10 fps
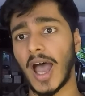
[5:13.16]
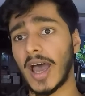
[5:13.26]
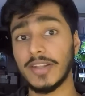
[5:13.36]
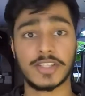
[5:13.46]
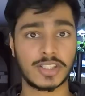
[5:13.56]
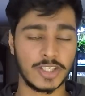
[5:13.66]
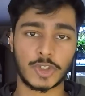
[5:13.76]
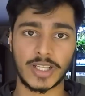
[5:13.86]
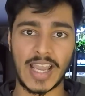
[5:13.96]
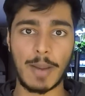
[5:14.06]
This
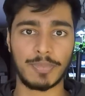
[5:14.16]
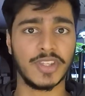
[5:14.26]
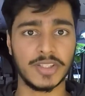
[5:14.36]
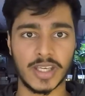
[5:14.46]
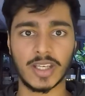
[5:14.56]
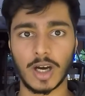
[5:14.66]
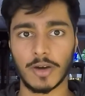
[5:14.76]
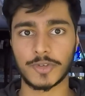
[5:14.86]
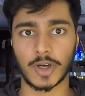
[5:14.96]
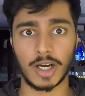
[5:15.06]
literally happened the day
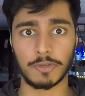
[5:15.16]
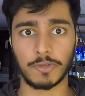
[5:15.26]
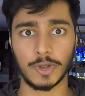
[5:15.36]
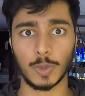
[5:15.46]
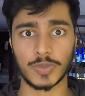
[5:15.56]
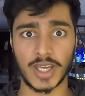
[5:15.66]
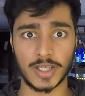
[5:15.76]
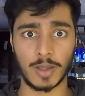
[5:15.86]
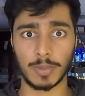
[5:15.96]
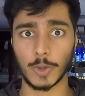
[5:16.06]
after I filmed and
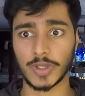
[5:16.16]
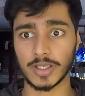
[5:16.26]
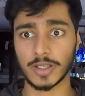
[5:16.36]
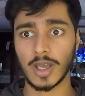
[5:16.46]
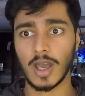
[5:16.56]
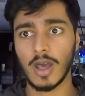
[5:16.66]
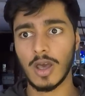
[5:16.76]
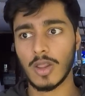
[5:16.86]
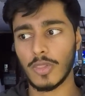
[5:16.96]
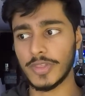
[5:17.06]
uploaded
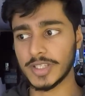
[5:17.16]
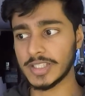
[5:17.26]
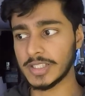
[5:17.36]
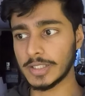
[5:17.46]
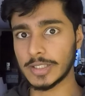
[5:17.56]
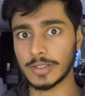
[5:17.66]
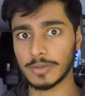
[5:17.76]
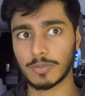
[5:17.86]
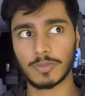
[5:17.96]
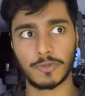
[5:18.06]
the
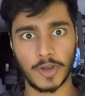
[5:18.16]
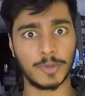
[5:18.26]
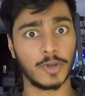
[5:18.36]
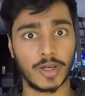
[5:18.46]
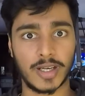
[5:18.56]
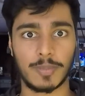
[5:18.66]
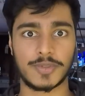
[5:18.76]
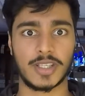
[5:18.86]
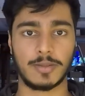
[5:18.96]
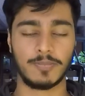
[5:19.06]
February
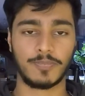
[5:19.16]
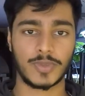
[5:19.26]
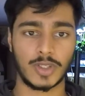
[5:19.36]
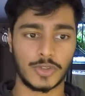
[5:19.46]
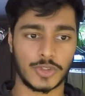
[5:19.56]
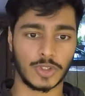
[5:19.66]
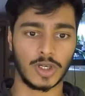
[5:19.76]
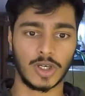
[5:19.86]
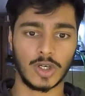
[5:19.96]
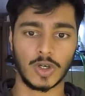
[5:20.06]
update.
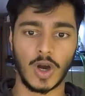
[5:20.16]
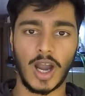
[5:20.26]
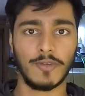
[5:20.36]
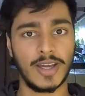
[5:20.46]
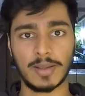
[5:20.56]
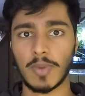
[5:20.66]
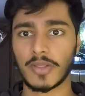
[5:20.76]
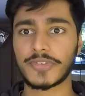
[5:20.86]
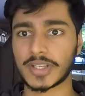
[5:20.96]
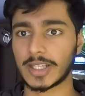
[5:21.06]
So I've had a
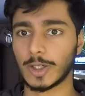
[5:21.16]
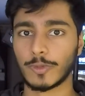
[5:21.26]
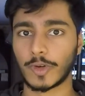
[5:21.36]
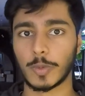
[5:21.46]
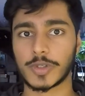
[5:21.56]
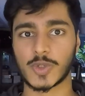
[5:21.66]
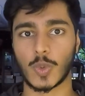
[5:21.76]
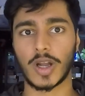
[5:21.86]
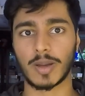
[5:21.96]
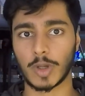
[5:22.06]
month to get over it, which is
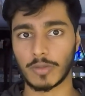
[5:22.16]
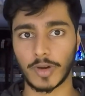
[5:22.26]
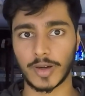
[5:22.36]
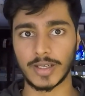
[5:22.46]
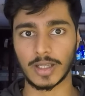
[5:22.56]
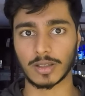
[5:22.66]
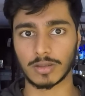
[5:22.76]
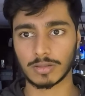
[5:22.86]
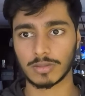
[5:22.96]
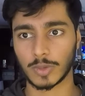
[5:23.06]
why I'm not very like
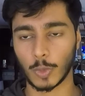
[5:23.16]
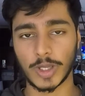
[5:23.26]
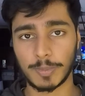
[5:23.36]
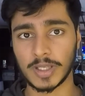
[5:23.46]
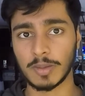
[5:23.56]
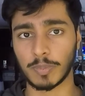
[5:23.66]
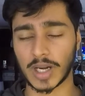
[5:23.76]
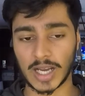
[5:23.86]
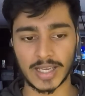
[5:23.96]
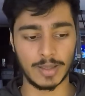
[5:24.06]
weepy, but
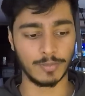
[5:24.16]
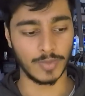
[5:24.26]
I am.